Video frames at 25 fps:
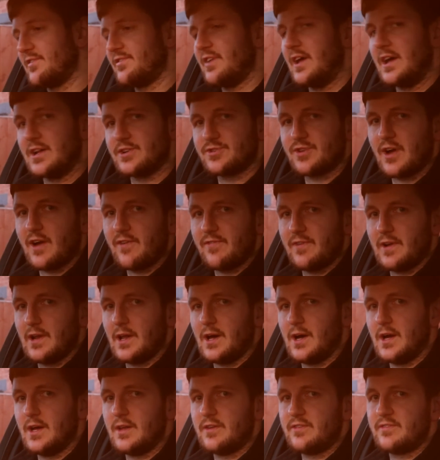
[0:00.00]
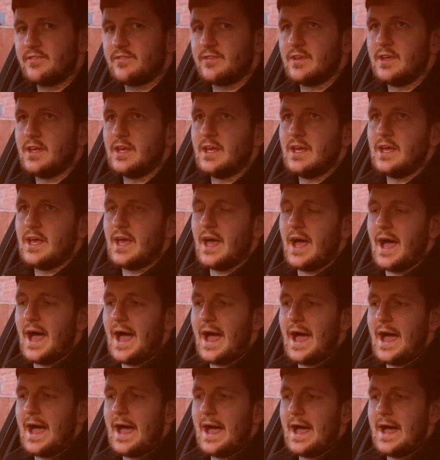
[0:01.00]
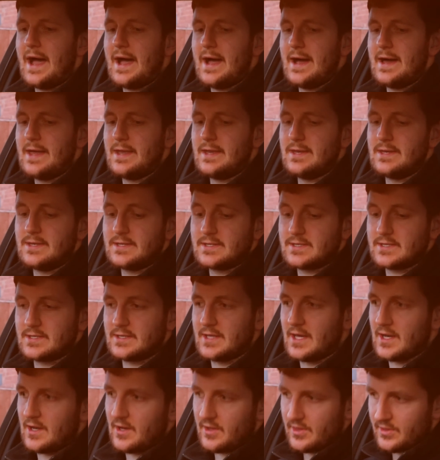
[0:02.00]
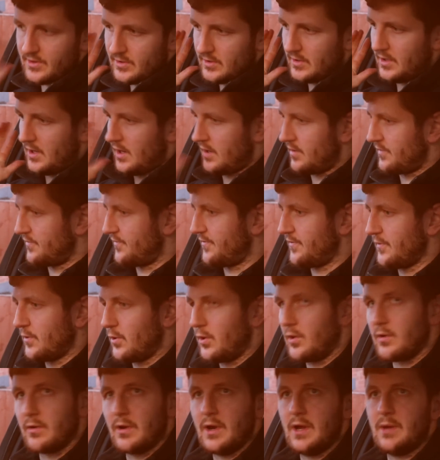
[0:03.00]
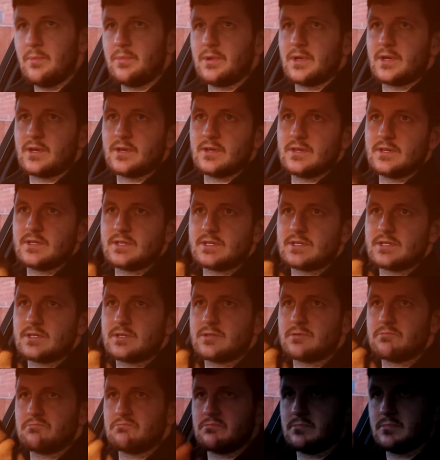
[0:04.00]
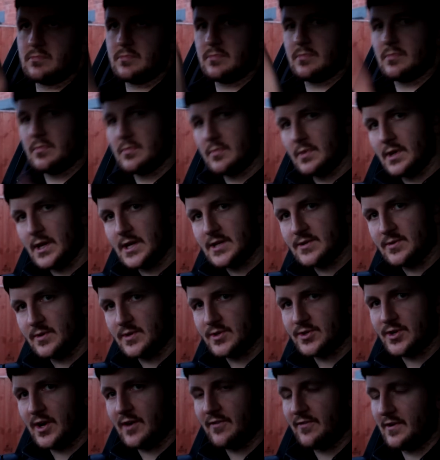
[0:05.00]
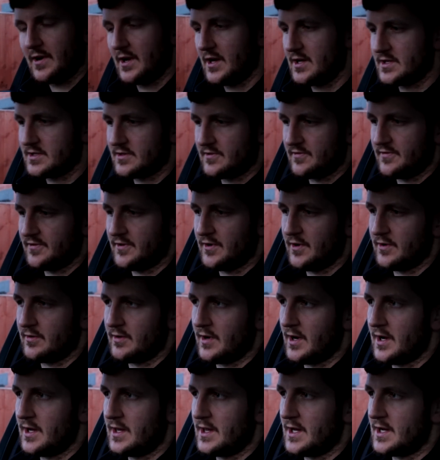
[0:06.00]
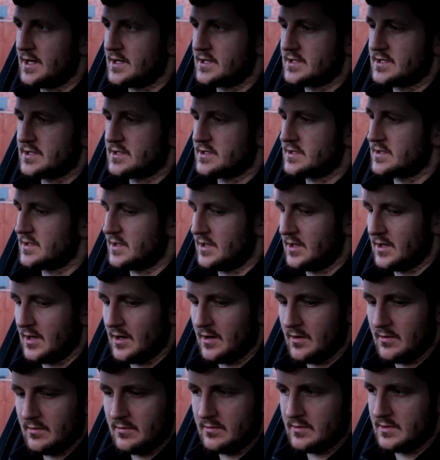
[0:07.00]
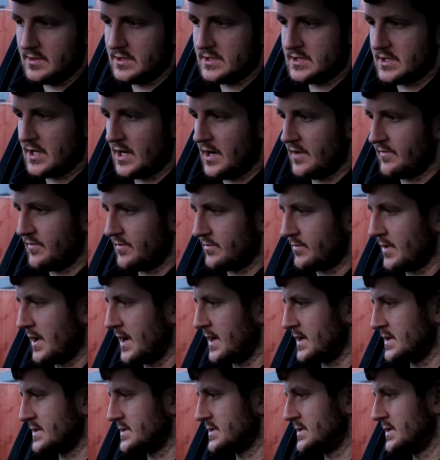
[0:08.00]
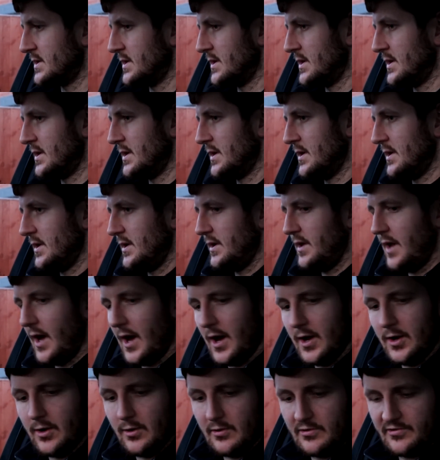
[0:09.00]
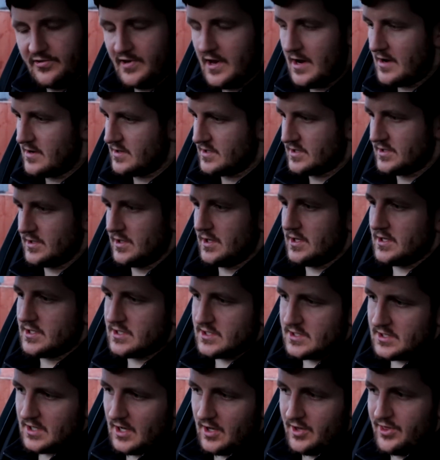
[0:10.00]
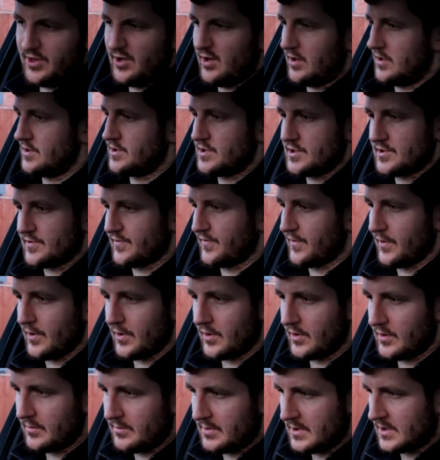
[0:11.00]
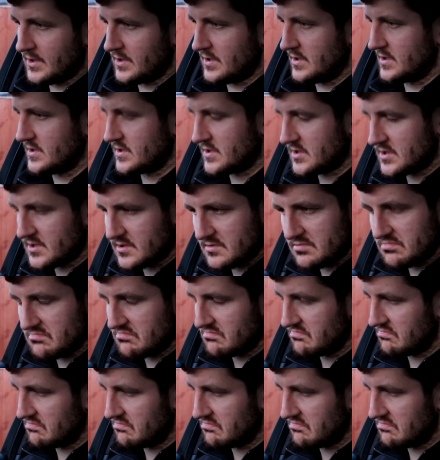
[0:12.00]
a set of traffic lights, and then I thought I'd floor it because that's what traffic lights are for, right? That's, you know, the start of a race. No, in all seriousness, I thought I'd just floor it because,